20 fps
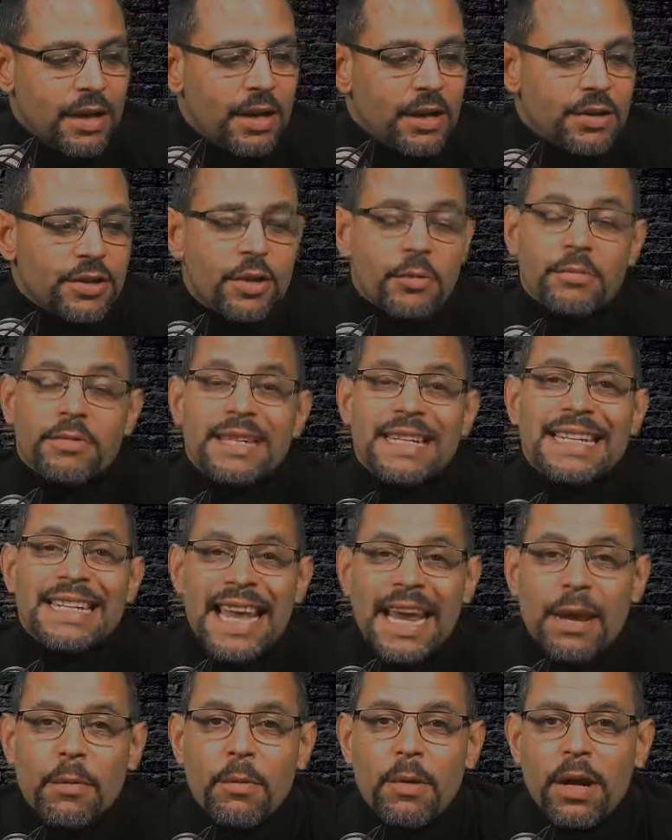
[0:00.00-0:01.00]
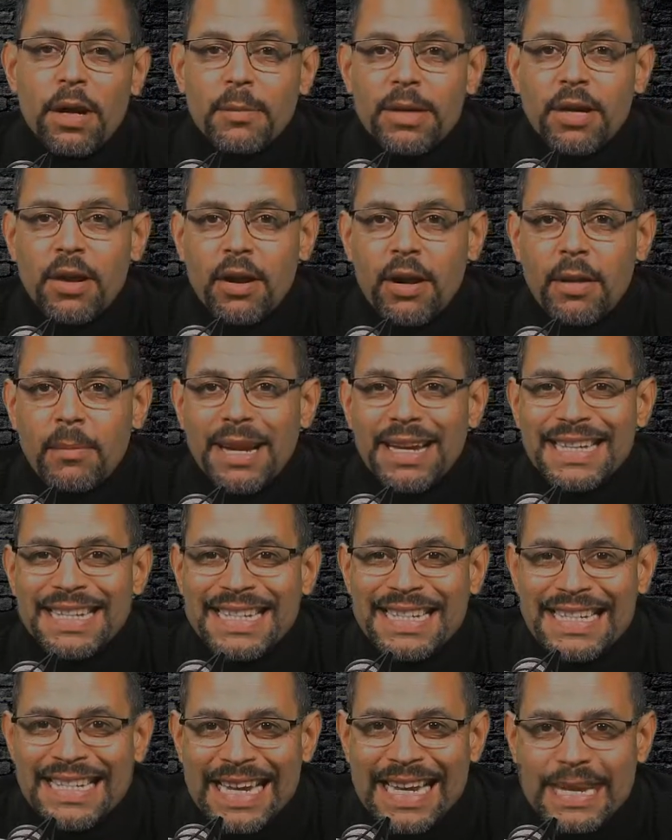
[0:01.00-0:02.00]
So today we're going to be talking about a
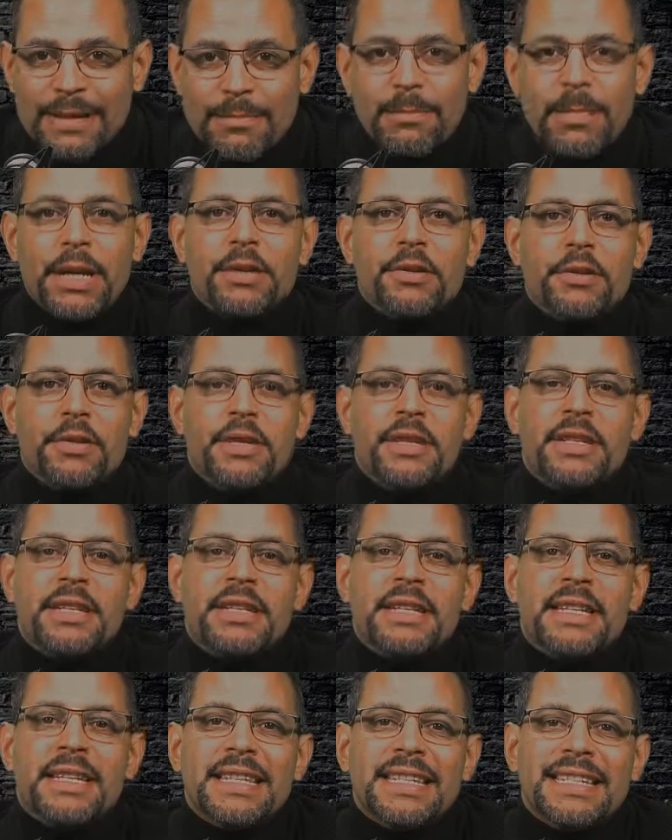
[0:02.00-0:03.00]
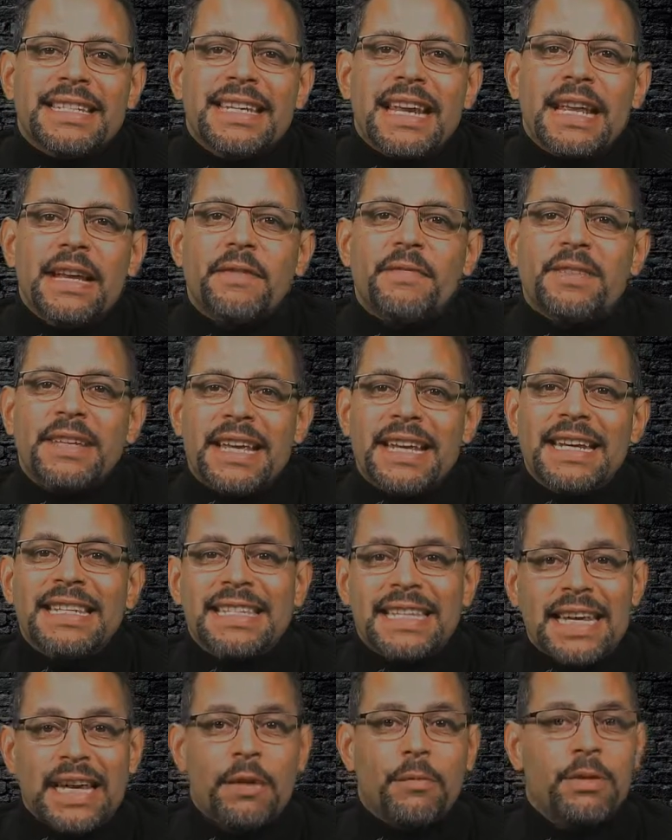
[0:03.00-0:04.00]
state measure. This is in the state of
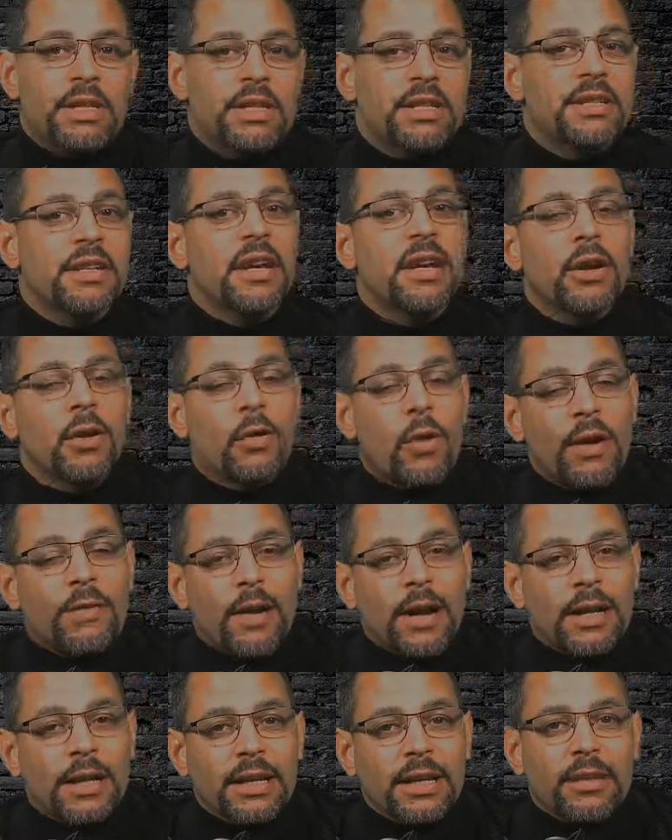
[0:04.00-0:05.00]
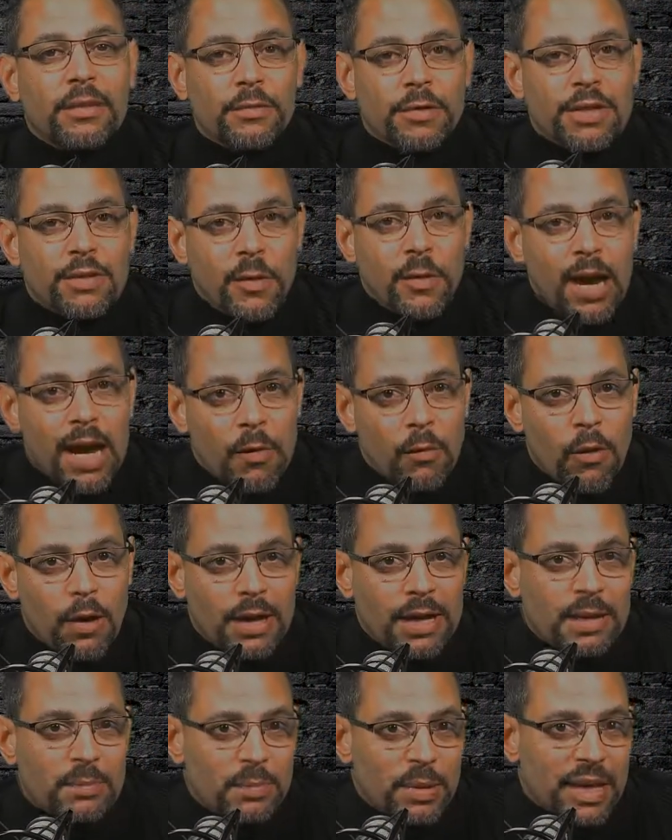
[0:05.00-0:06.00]
Tennessee, which is quite frankly the reason why I
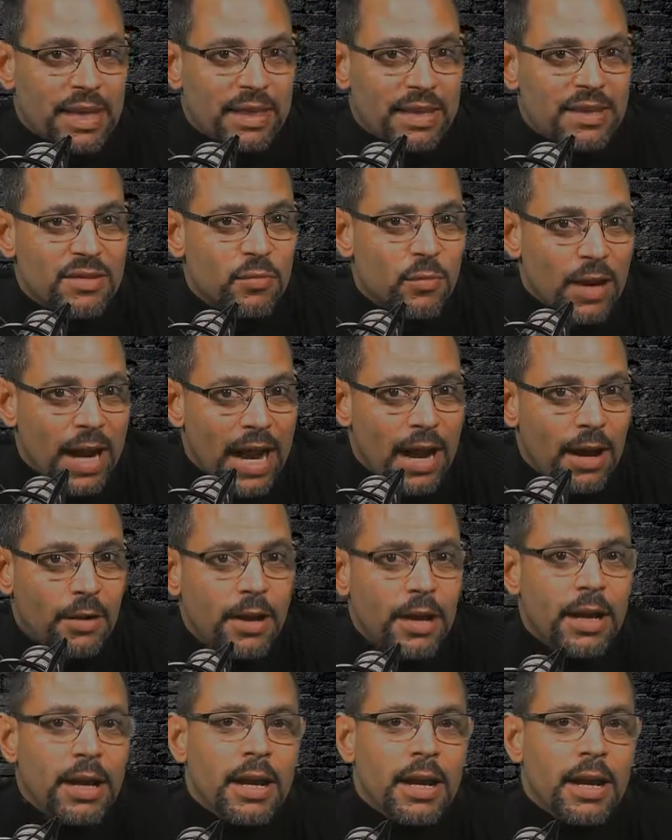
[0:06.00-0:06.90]
wanted to pick this one out.